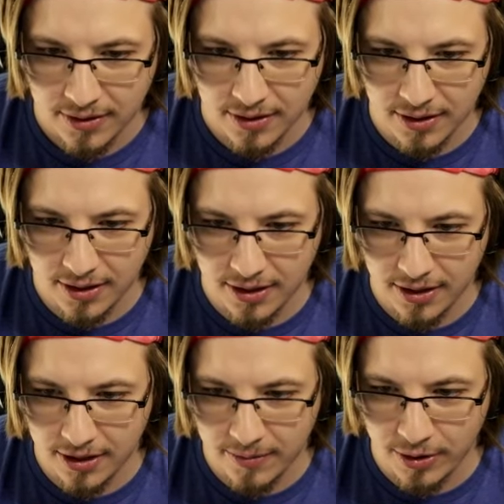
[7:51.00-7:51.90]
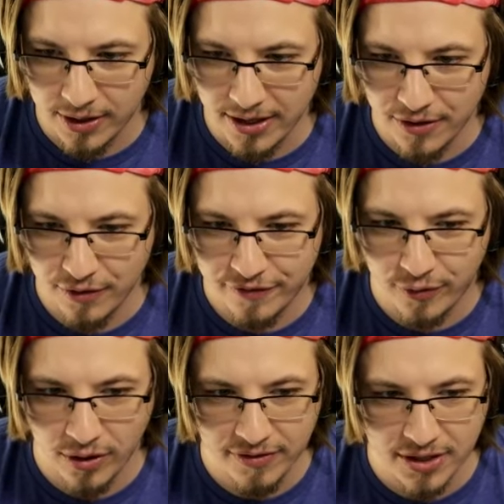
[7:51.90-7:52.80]
Um, okay, another
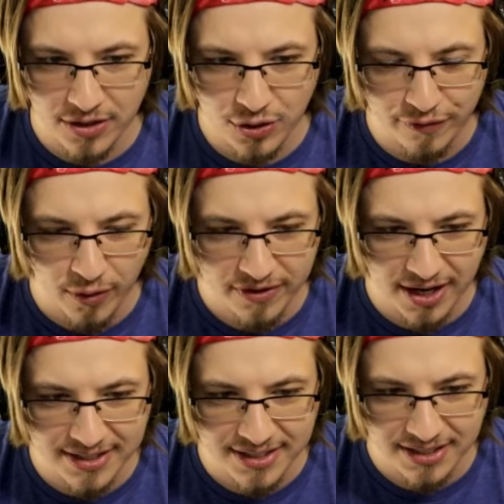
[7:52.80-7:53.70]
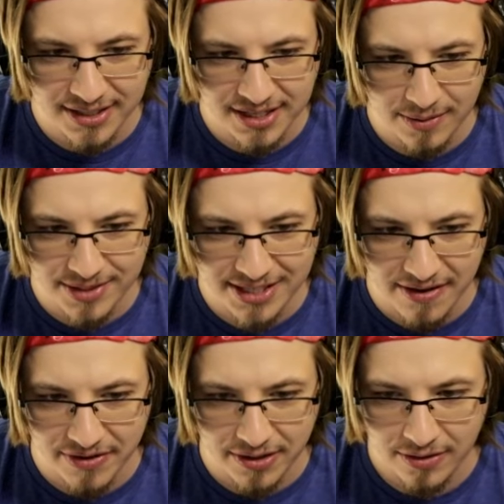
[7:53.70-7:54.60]
four of a kind. So four of a kind, 60 times
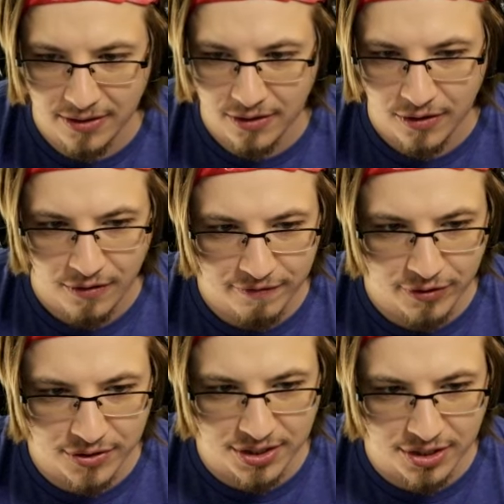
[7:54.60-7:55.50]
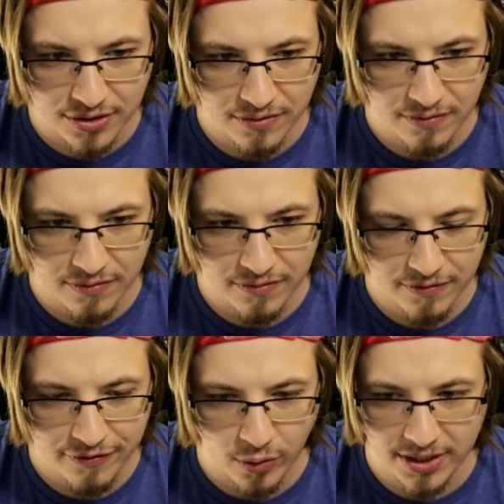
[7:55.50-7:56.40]
seven versus
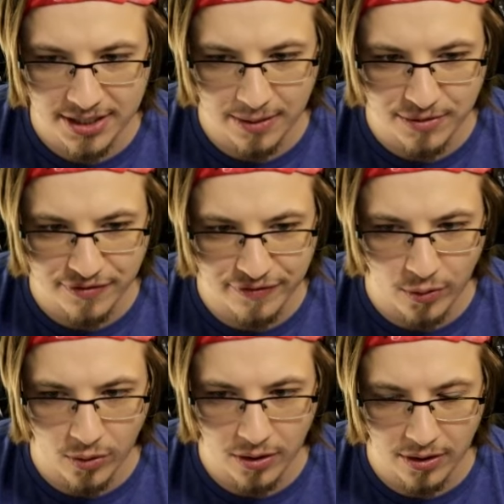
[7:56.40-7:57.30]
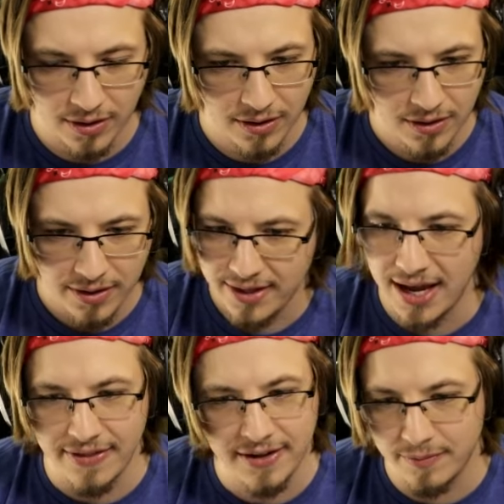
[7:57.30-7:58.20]
40 times four. Yeah,
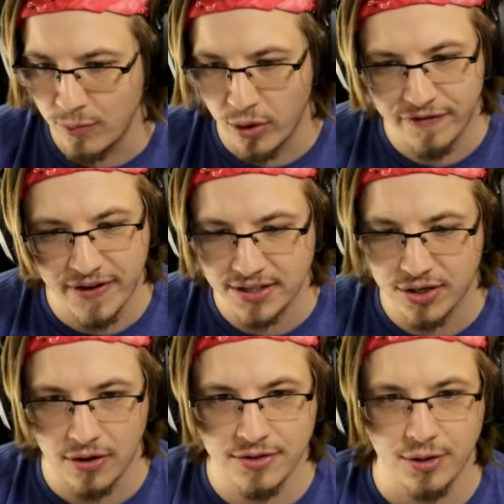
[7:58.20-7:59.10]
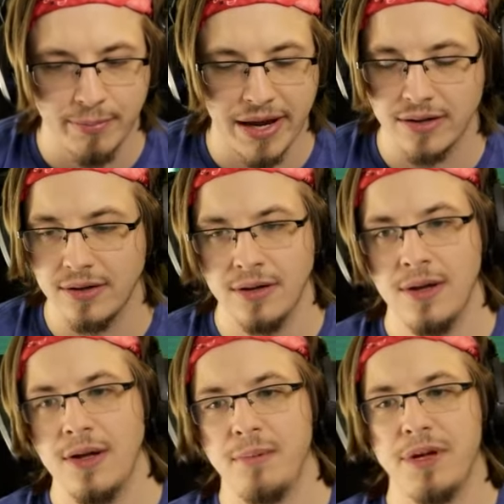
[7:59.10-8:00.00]
I think more face cards are better
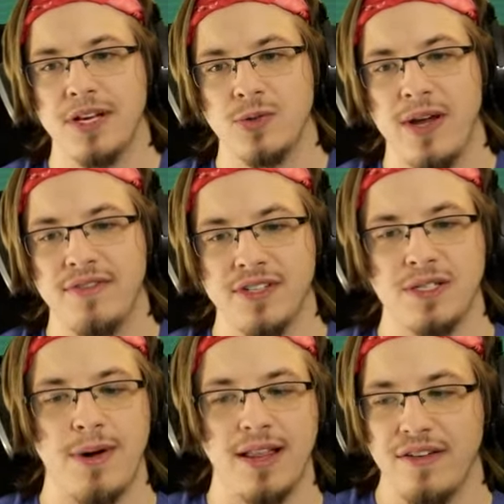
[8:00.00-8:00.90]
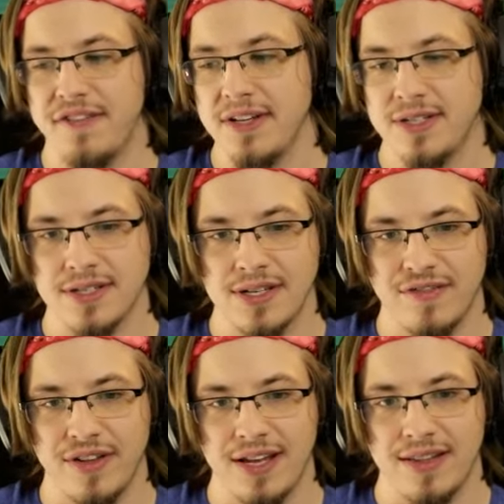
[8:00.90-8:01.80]
because we have the smiley face and
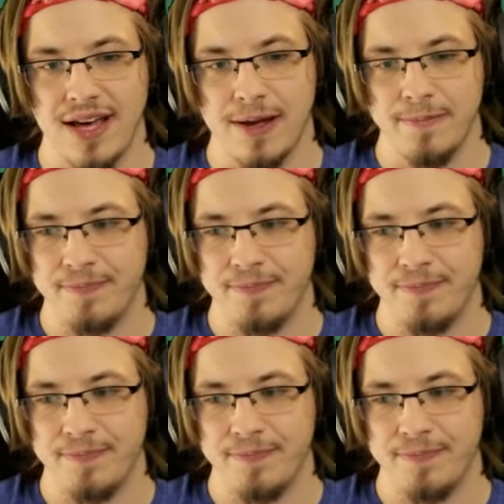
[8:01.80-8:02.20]
stuff like that.